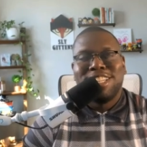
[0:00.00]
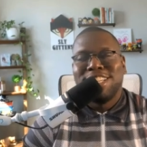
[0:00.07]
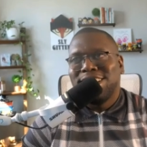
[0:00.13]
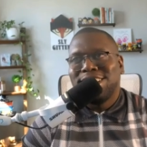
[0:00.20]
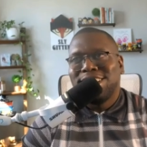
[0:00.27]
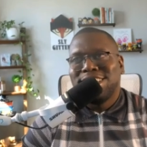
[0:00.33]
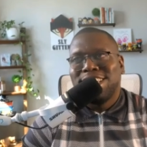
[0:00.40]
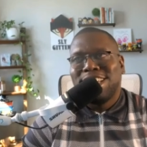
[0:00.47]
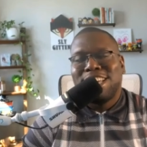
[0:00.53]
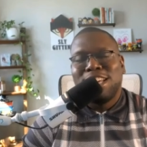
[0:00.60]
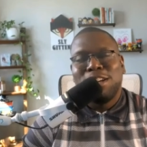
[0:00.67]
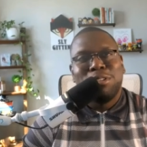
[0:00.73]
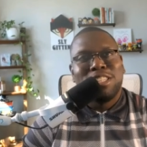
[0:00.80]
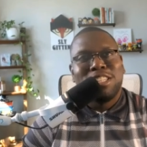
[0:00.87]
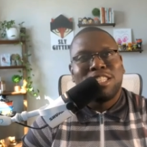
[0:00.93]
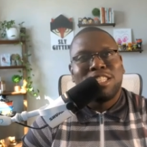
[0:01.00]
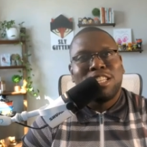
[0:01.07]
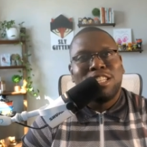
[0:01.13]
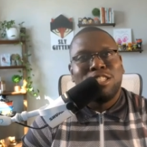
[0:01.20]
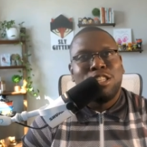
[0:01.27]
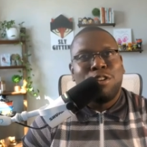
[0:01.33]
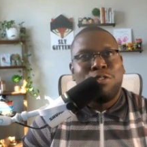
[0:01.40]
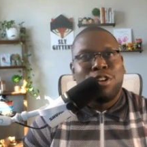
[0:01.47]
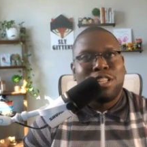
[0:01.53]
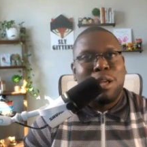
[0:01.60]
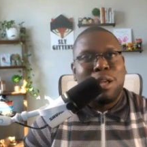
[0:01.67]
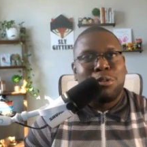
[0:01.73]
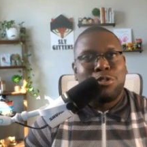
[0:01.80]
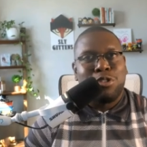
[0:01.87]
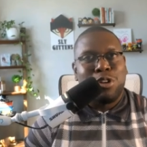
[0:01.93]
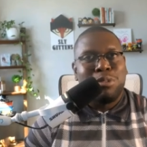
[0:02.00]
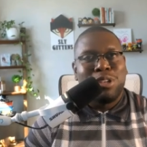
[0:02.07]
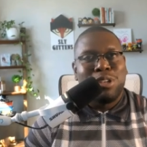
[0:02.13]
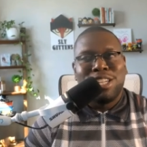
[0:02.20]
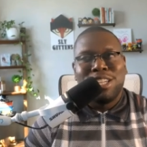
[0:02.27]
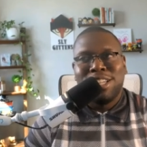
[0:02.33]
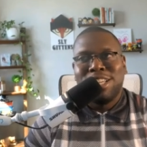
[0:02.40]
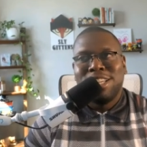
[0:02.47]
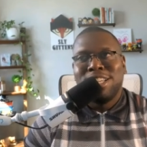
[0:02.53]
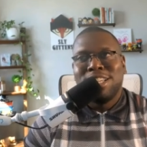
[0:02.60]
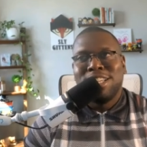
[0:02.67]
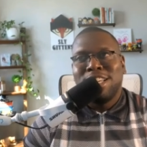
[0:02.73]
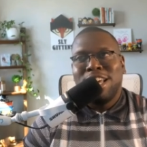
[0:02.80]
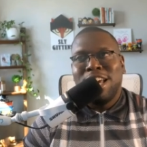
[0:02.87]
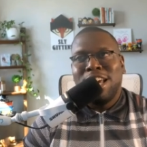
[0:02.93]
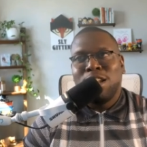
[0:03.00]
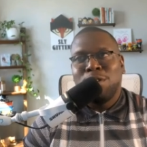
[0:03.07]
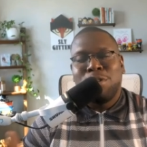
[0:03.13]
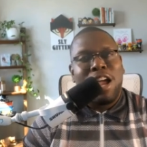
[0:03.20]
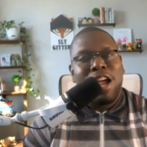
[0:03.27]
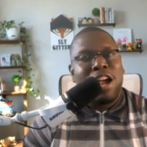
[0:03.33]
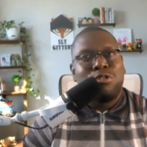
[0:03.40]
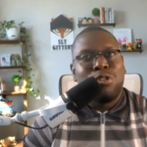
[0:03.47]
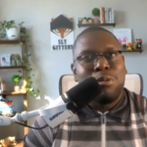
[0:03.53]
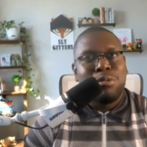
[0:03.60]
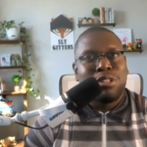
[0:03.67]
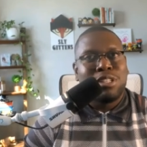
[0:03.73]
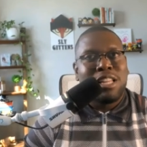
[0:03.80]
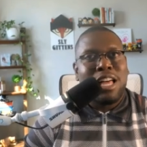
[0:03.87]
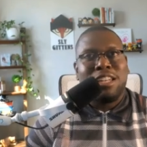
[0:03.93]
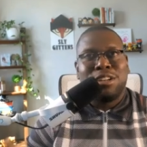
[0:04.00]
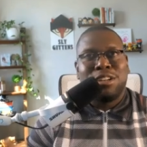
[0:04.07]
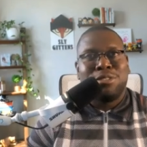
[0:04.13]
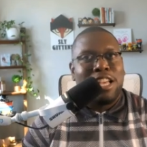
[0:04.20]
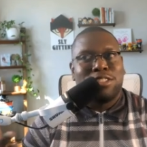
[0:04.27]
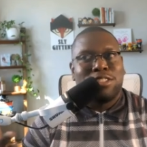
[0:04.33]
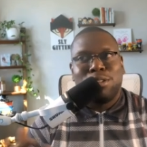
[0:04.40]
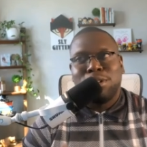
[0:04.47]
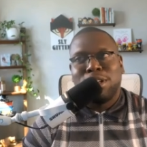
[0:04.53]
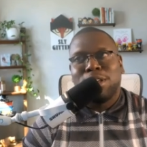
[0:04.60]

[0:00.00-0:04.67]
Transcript: Like it was, it's different because I'm Caribbean. And the way I grew up was a lot different. I'm like,